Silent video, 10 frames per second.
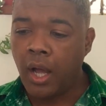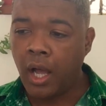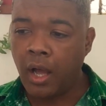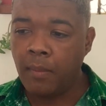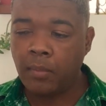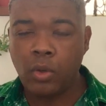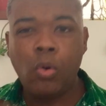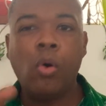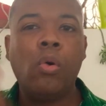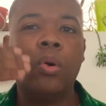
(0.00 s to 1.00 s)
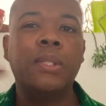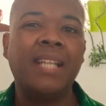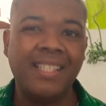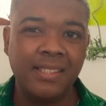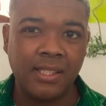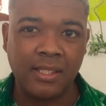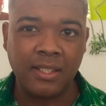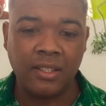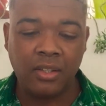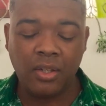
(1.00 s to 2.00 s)
core
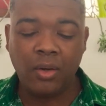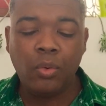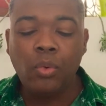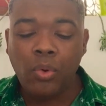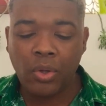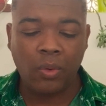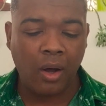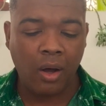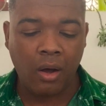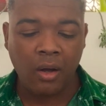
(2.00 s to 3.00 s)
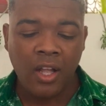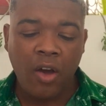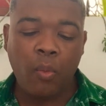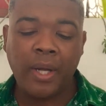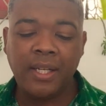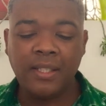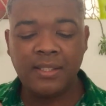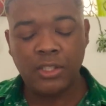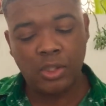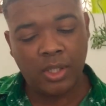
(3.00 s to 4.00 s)
authenticity, you know, who you are, what it
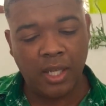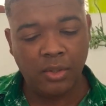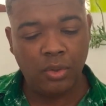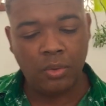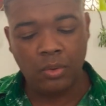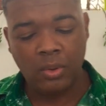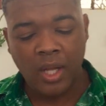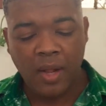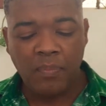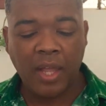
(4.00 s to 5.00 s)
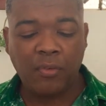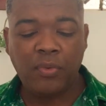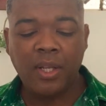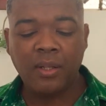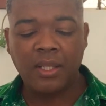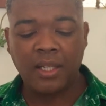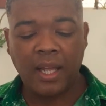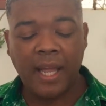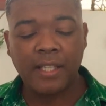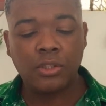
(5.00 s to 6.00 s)
is that you can do. I feel
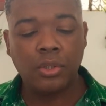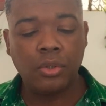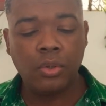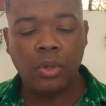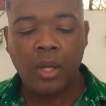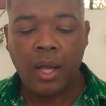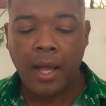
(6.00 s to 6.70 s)
that as you,